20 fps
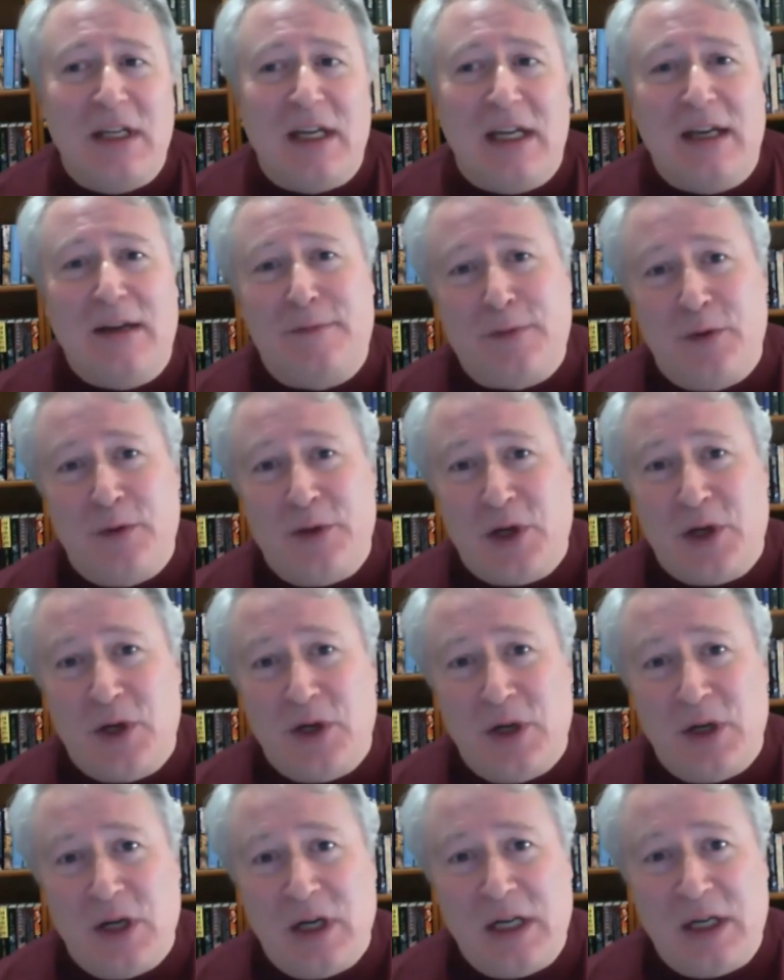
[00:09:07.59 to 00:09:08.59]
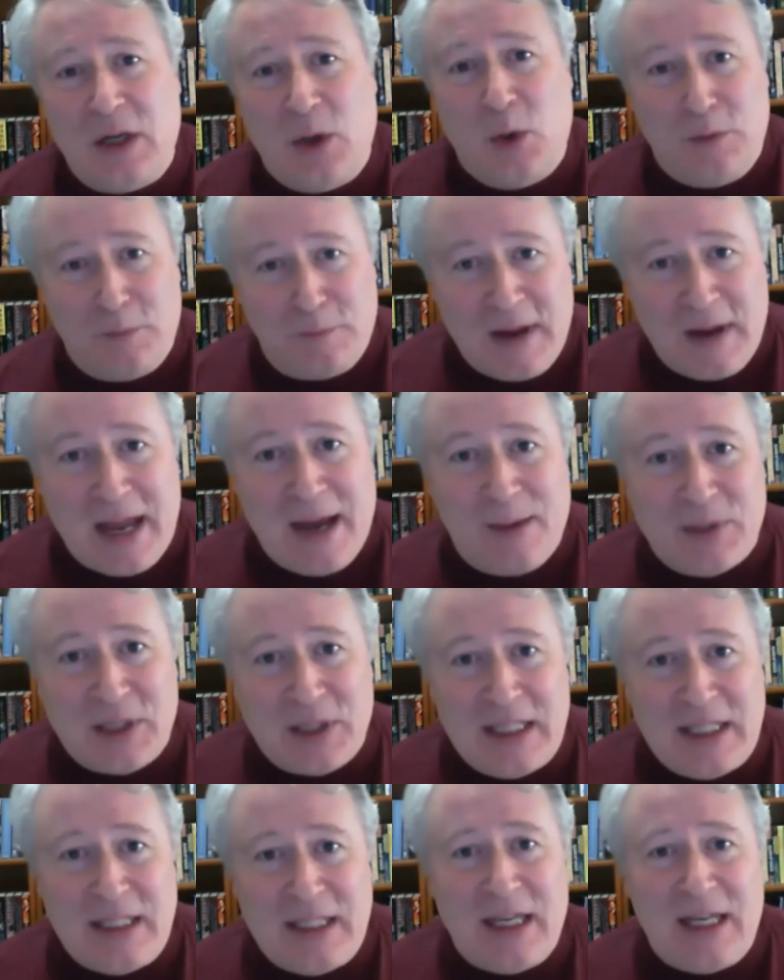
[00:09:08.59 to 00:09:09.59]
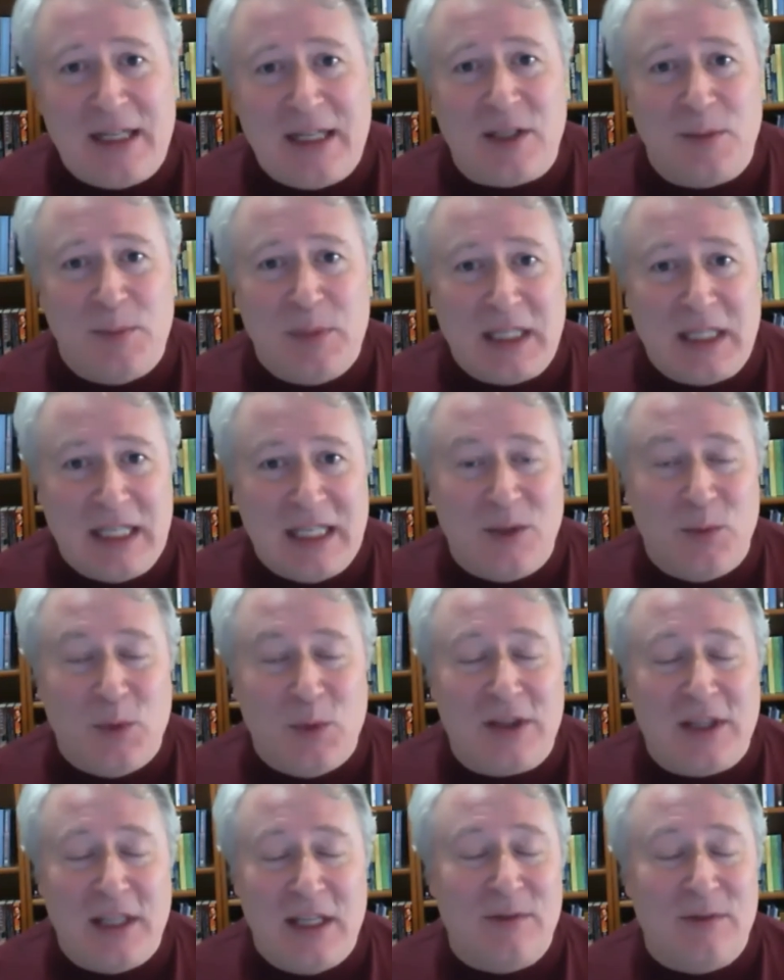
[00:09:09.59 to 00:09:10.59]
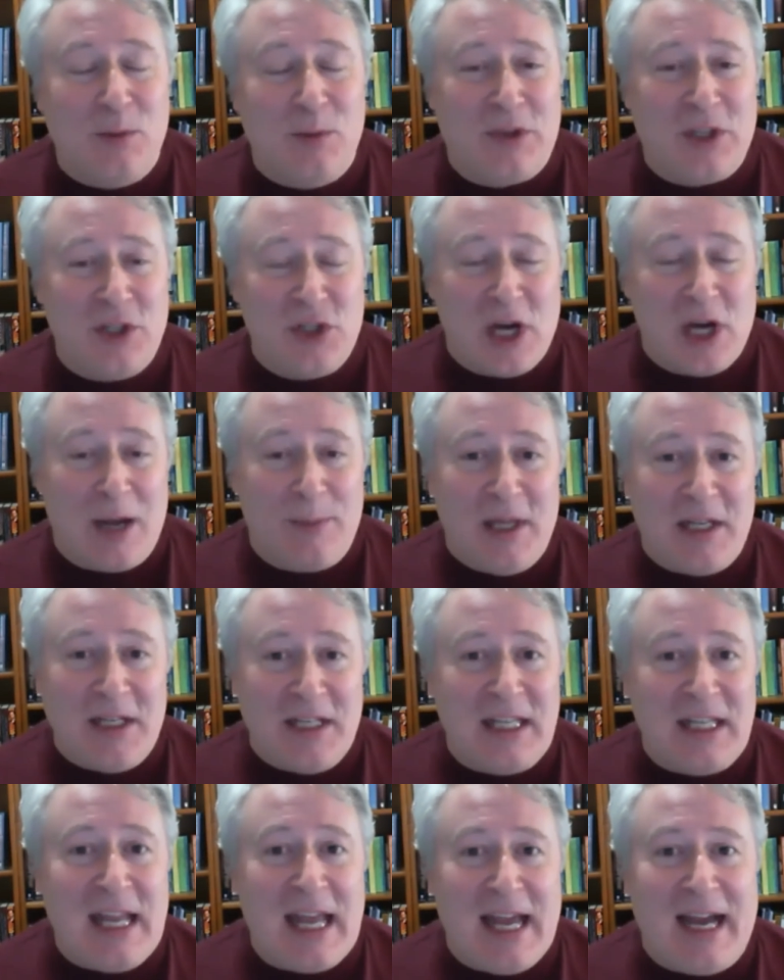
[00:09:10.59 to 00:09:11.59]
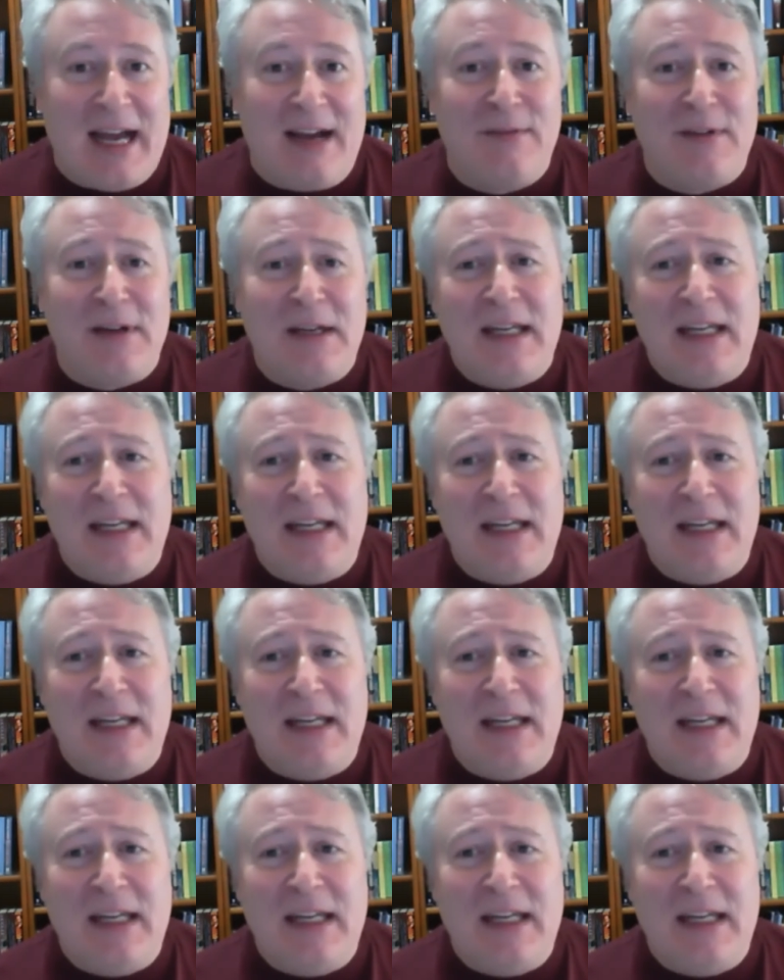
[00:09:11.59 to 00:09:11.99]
for their own family to begin with, even with the job they did have.